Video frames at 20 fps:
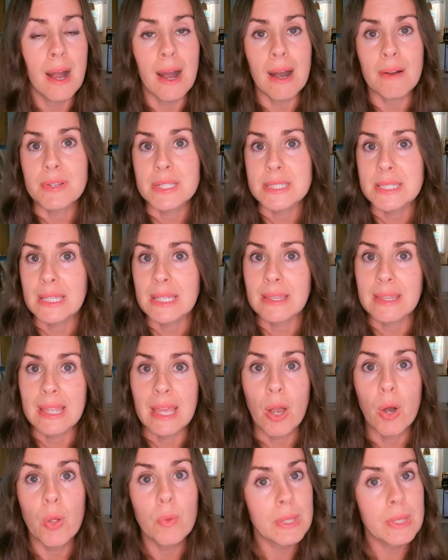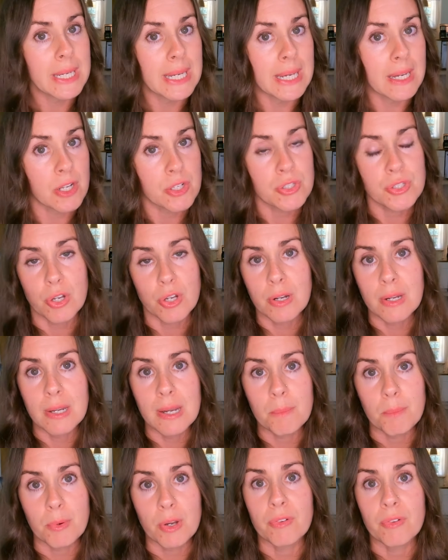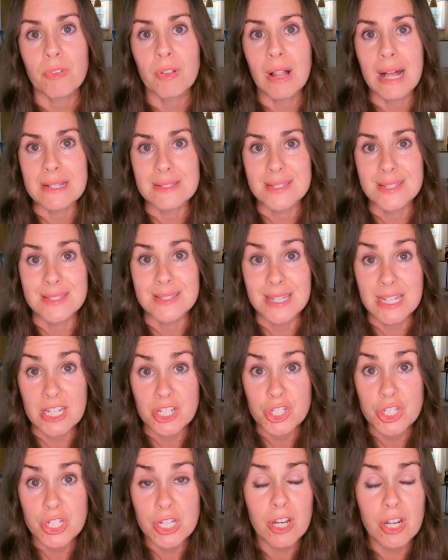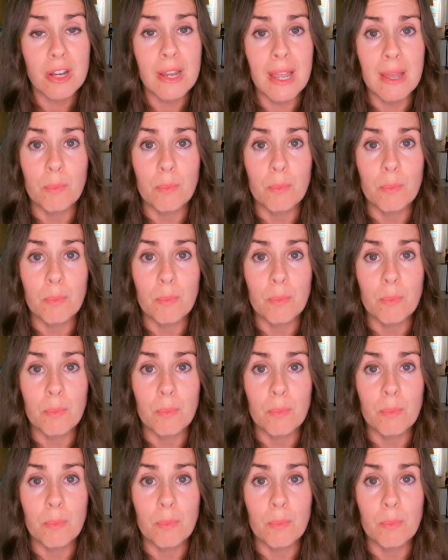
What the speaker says: Obviously, they only need a certain number of classes each year,